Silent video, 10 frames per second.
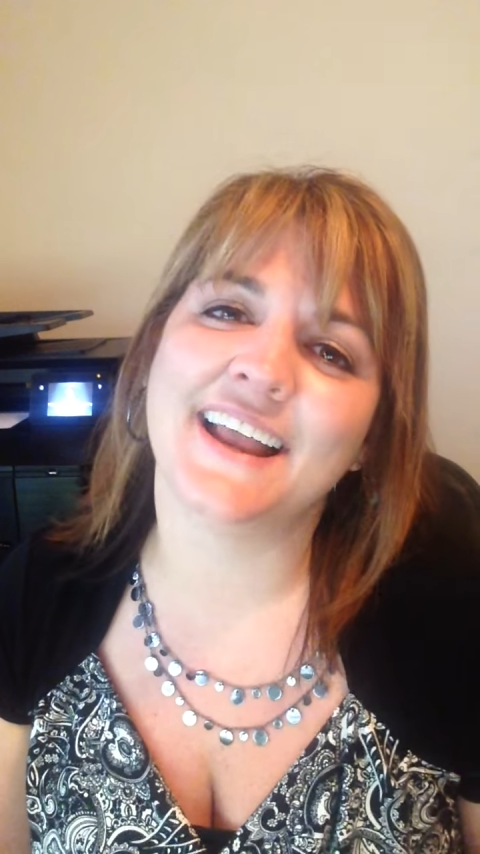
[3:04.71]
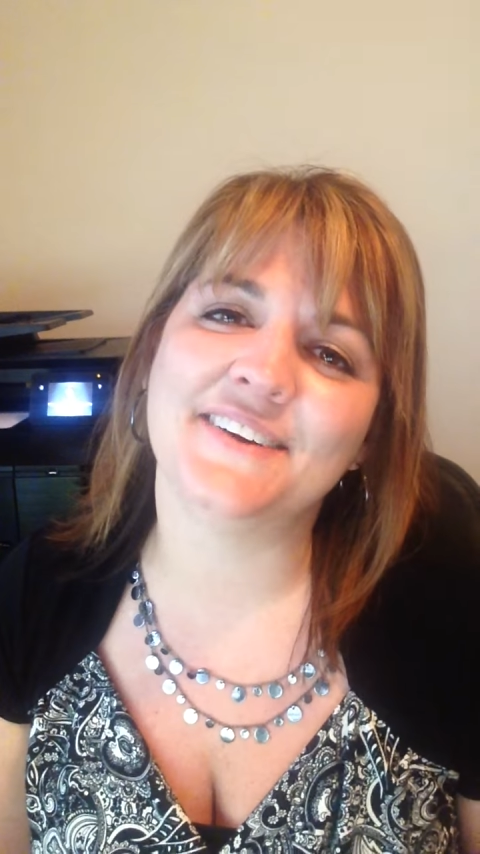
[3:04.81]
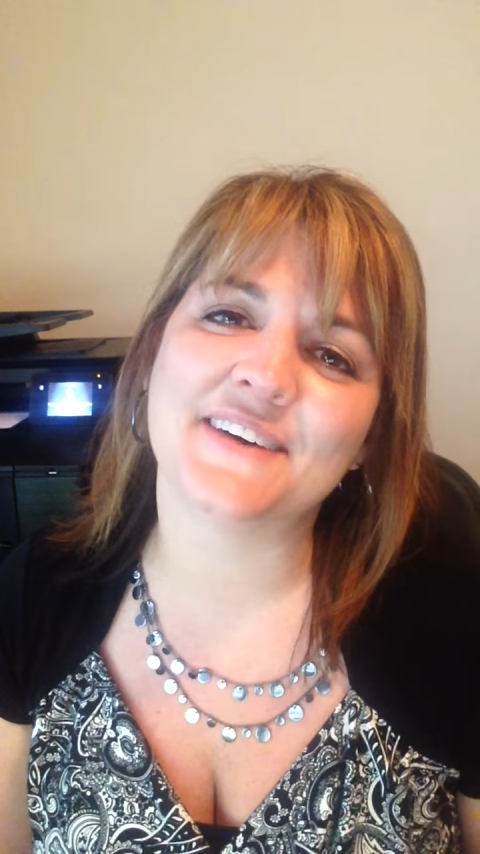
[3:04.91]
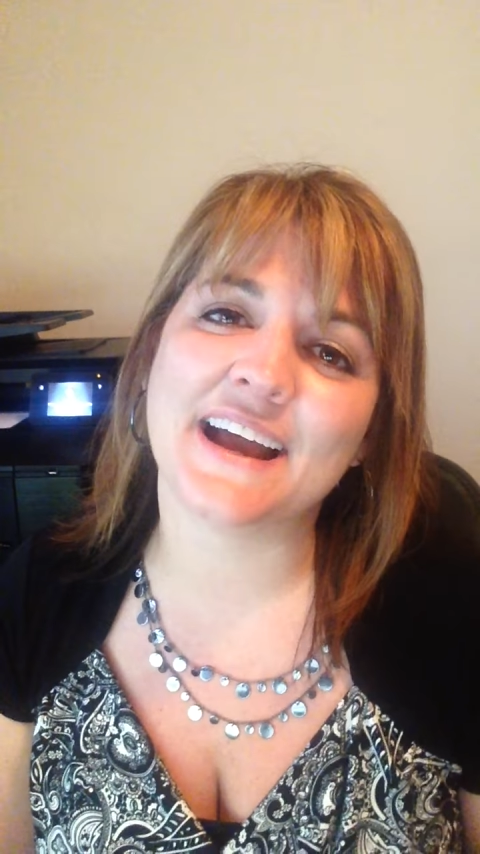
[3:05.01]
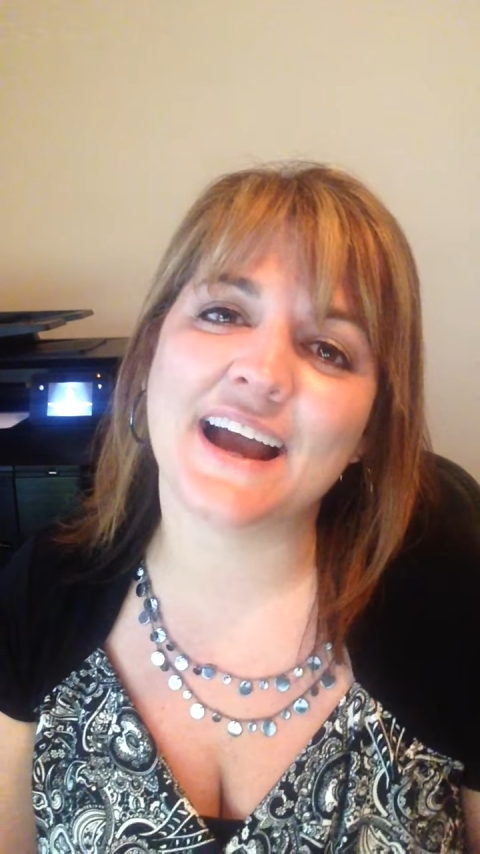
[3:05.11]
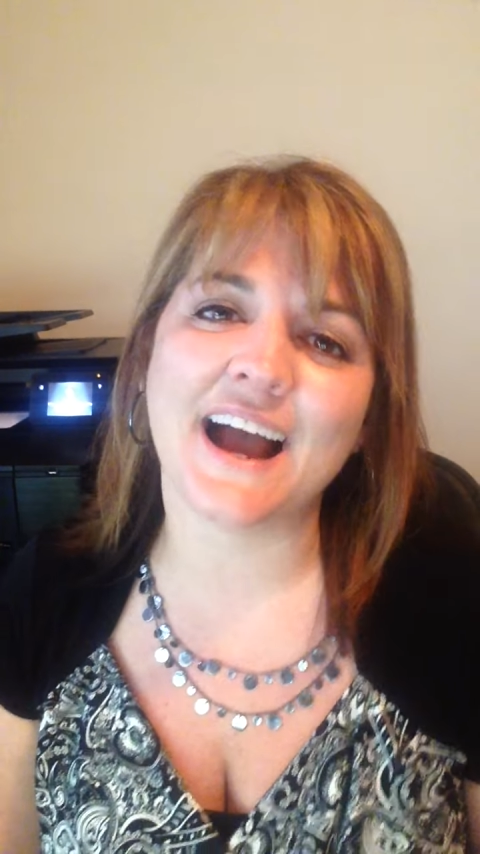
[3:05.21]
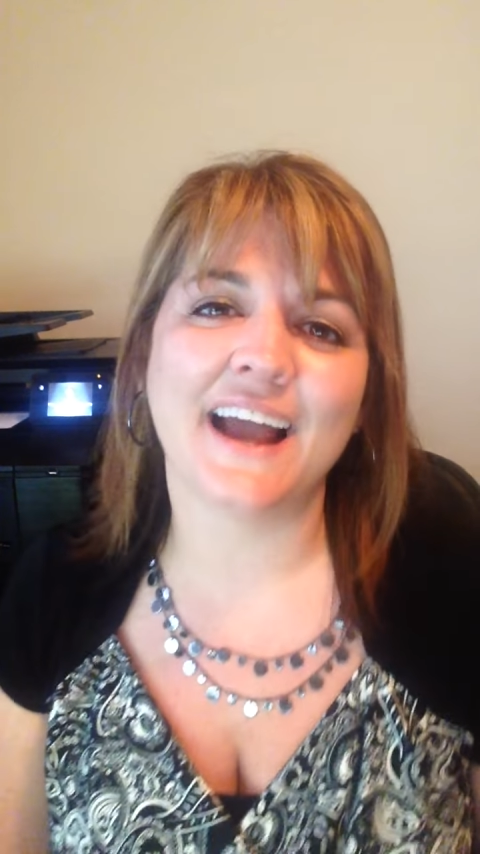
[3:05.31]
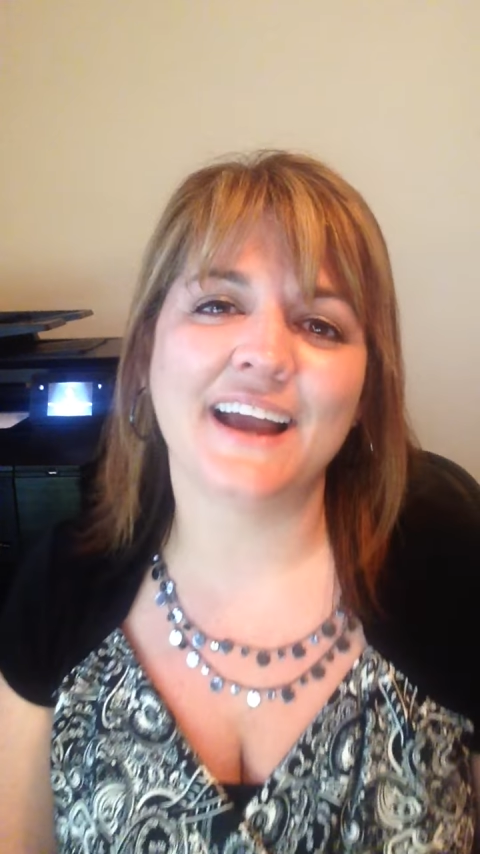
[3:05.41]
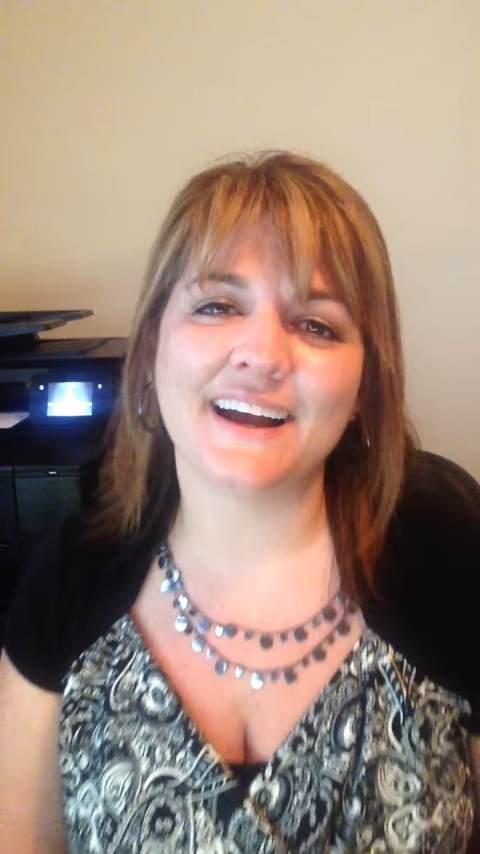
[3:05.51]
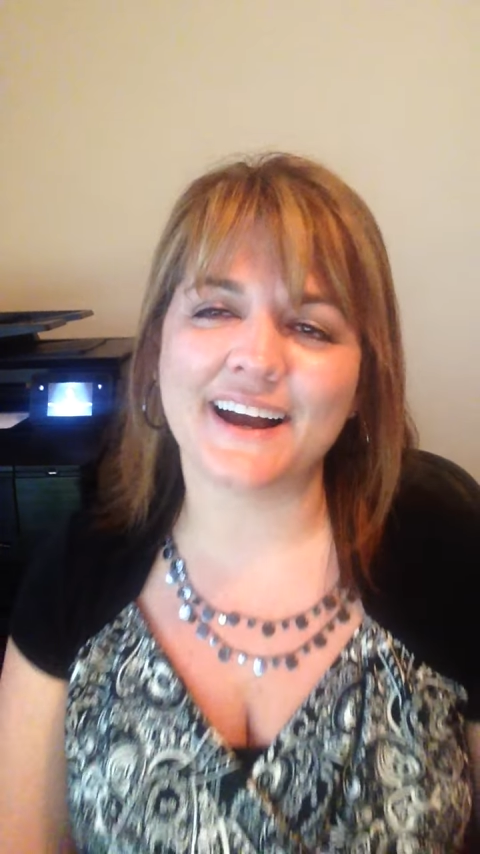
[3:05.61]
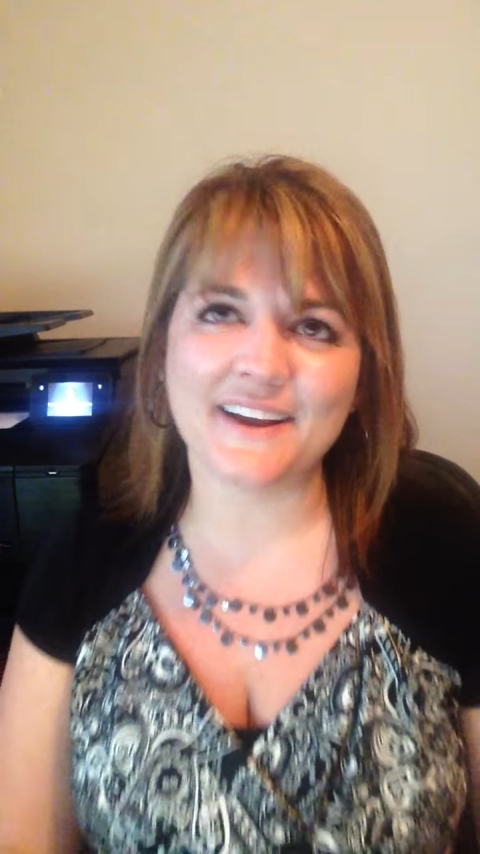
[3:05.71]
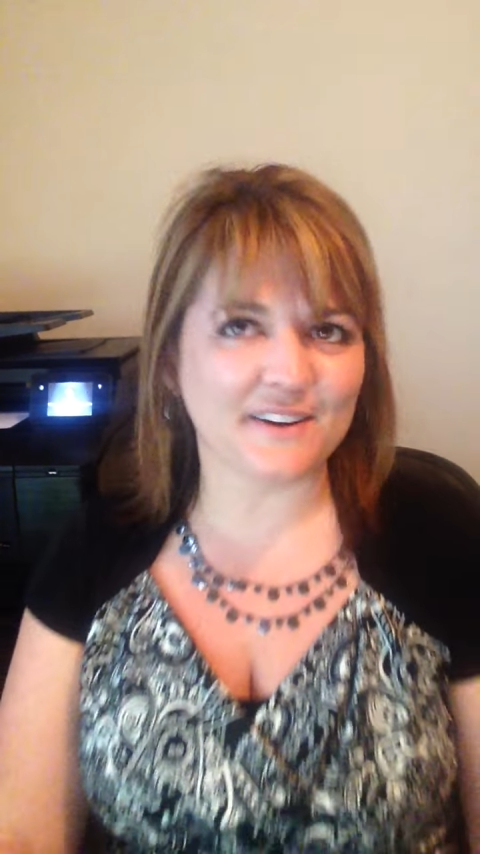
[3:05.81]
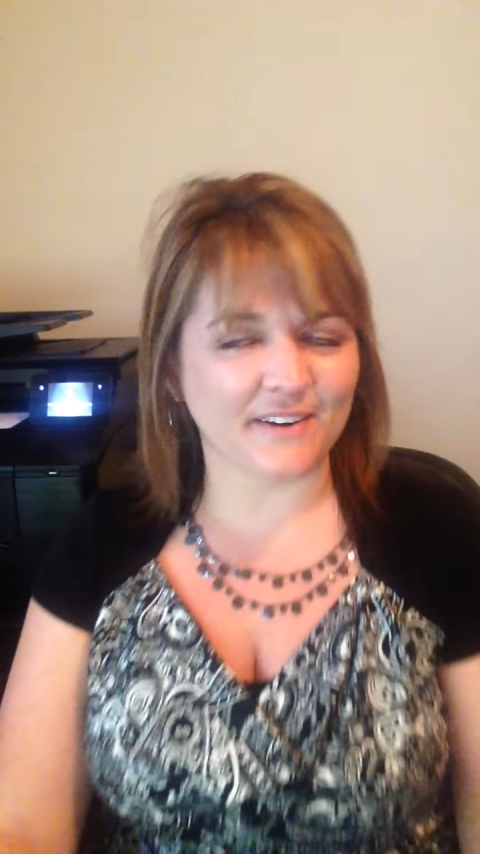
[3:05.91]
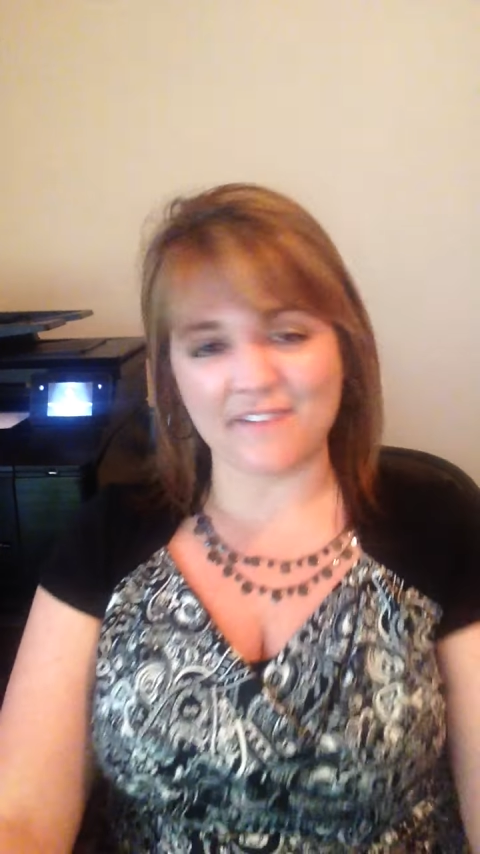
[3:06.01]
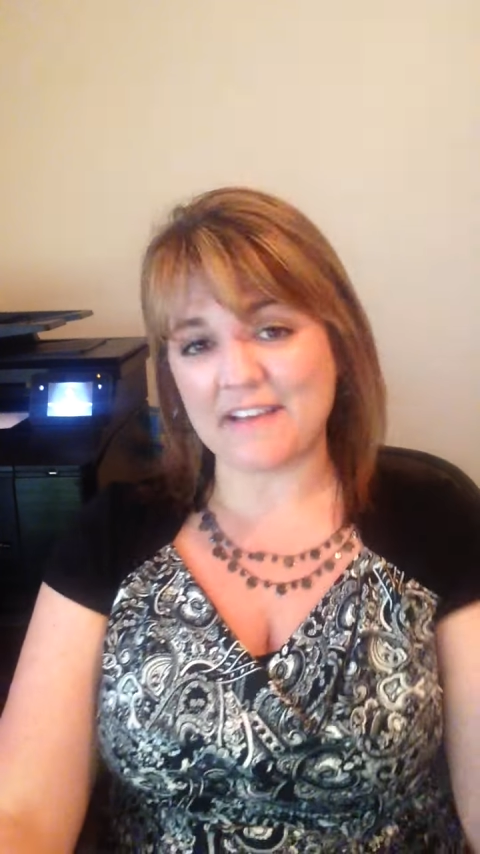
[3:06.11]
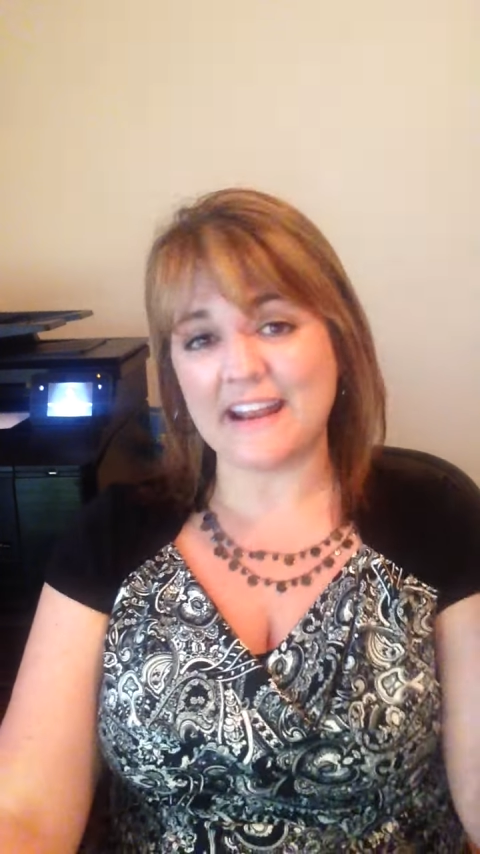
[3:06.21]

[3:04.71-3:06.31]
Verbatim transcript: anyway, I, I don't have